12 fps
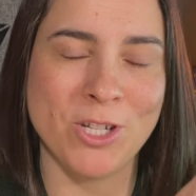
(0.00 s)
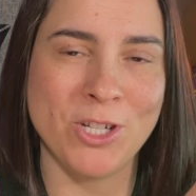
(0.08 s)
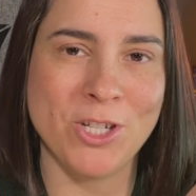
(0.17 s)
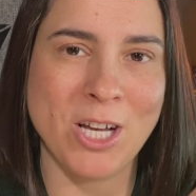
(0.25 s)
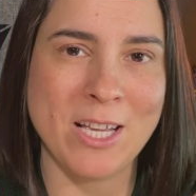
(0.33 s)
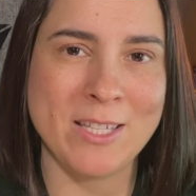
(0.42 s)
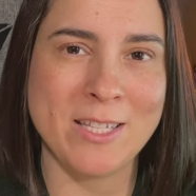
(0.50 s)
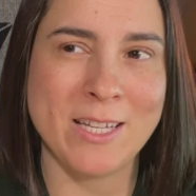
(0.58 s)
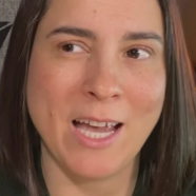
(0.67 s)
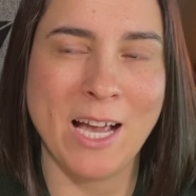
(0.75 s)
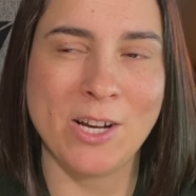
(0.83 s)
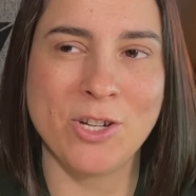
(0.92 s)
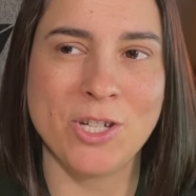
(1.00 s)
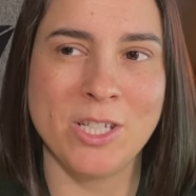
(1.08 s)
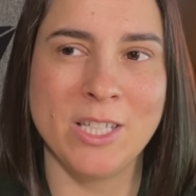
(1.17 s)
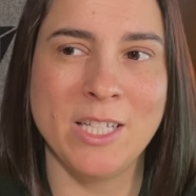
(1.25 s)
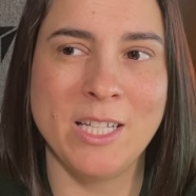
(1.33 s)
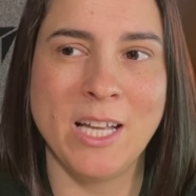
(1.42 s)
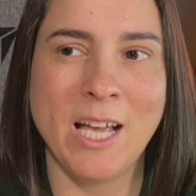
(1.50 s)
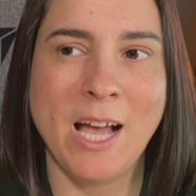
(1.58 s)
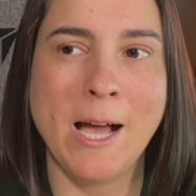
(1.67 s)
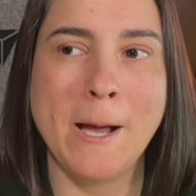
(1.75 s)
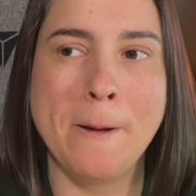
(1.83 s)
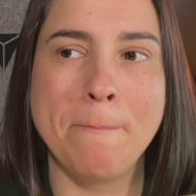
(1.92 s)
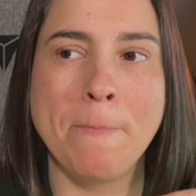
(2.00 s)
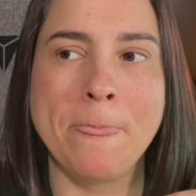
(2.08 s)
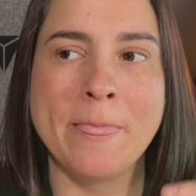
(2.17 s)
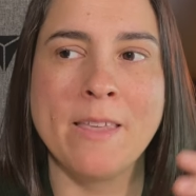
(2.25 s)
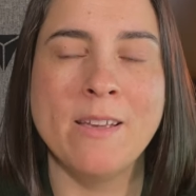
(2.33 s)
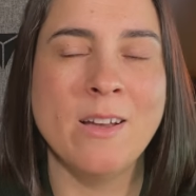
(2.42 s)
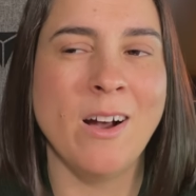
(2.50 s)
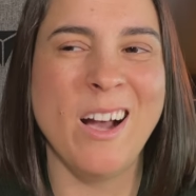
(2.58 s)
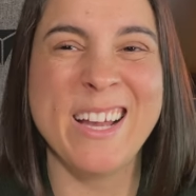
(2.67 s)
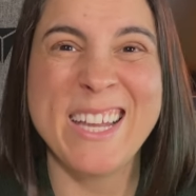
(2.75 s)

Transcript: It just actually, I